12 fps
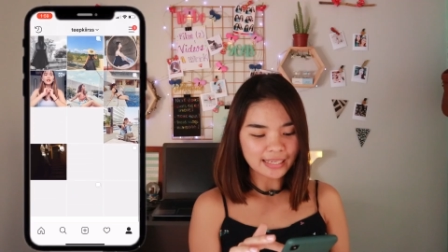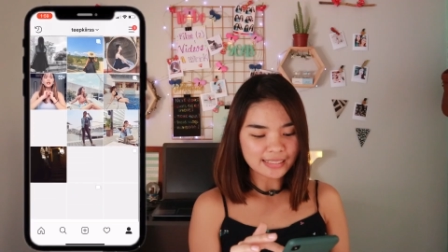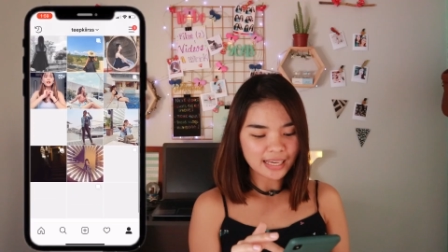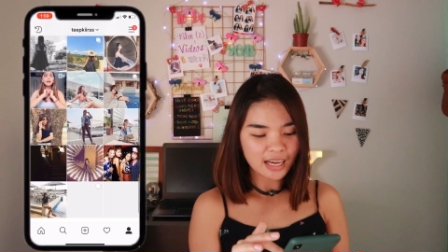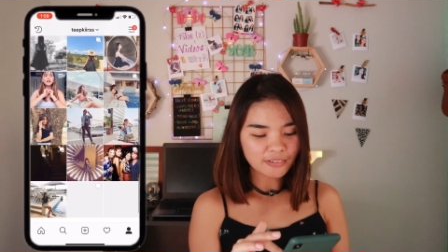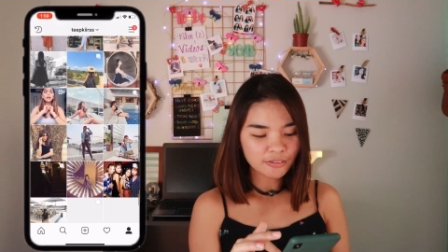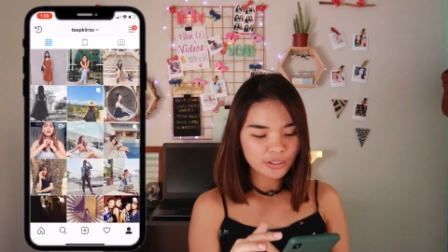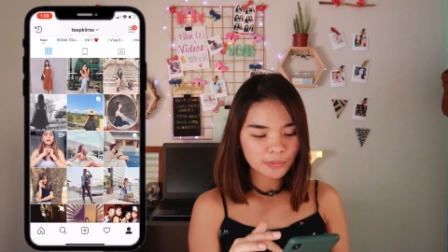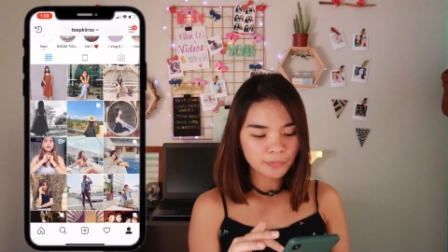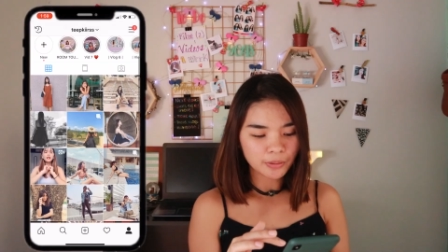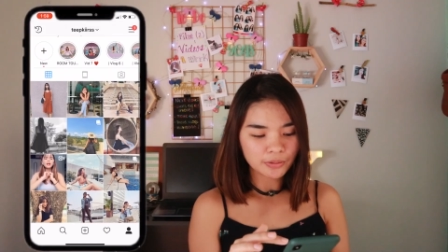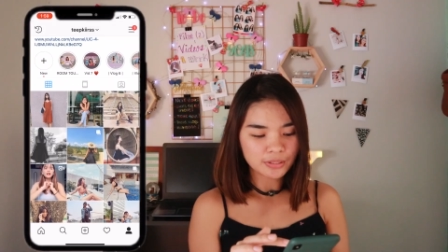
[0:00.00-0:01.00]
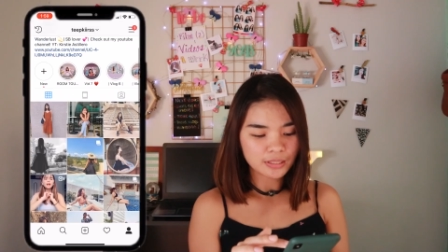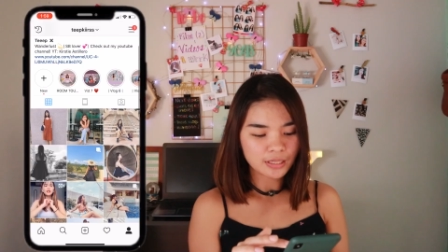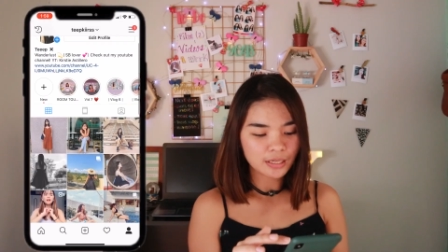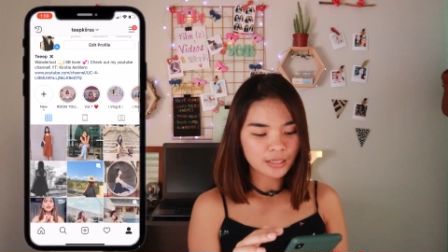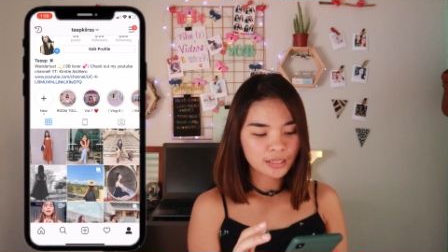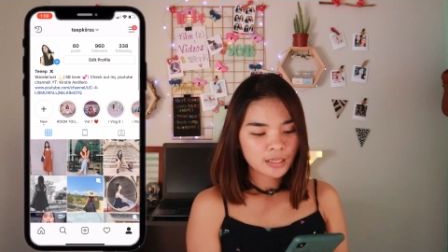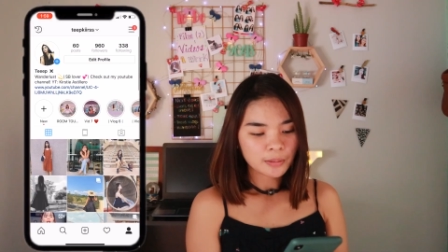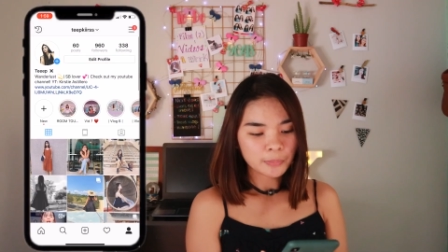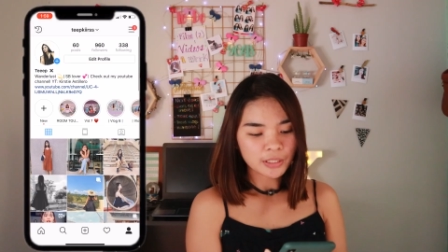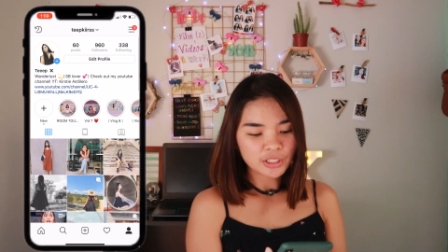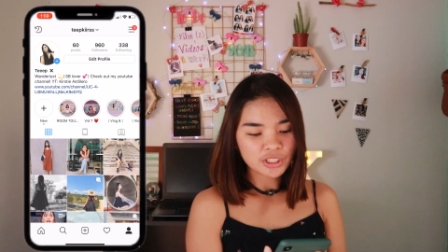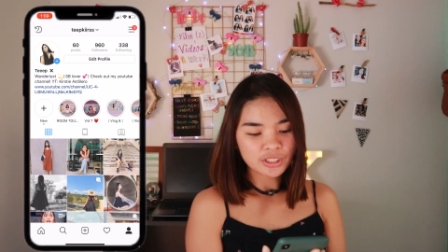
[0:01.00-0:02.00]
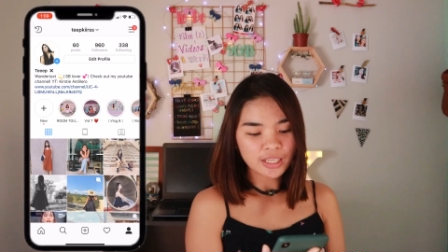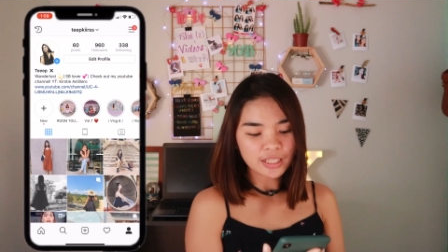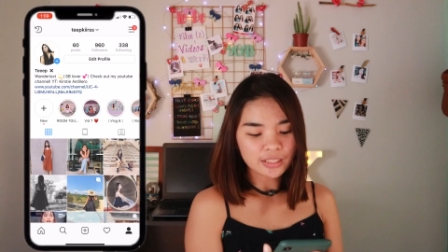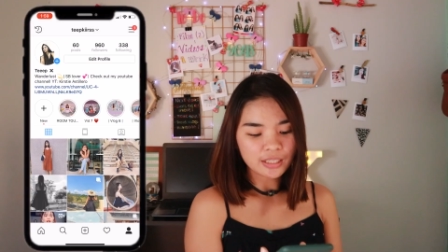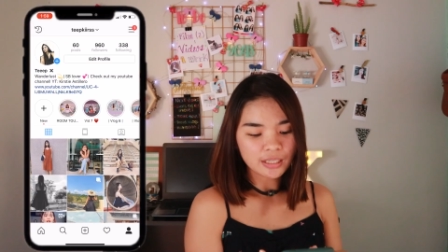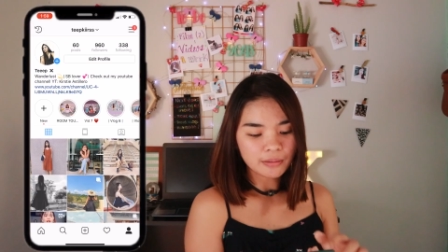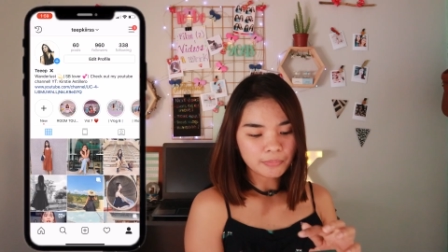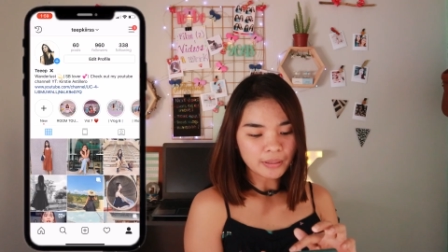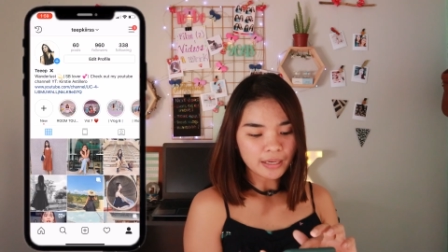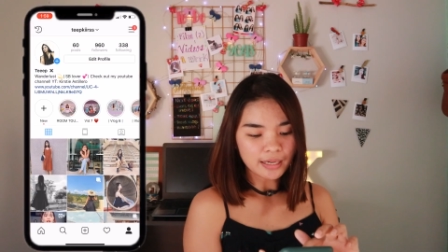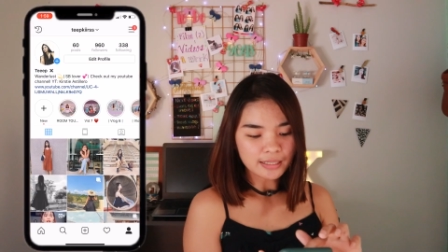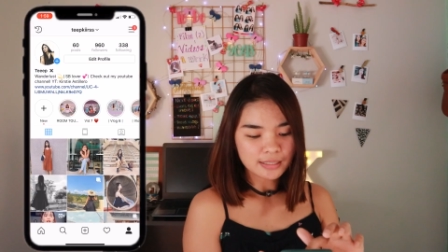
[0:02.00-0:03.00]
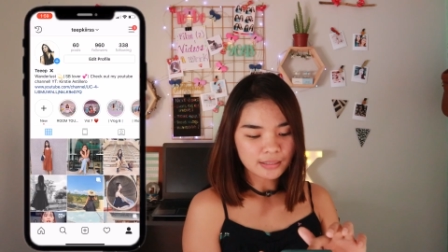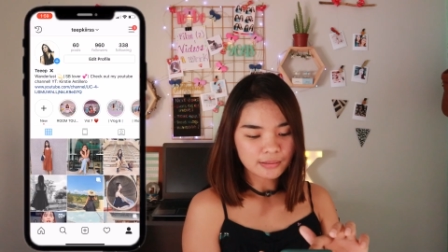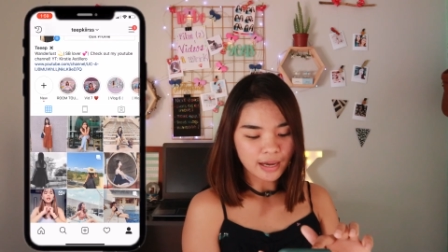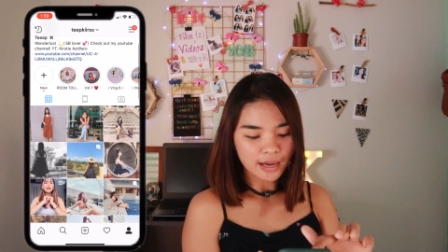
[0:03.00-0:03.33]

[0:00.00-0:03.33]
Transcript: yes, I haven't really posted much lately, but I still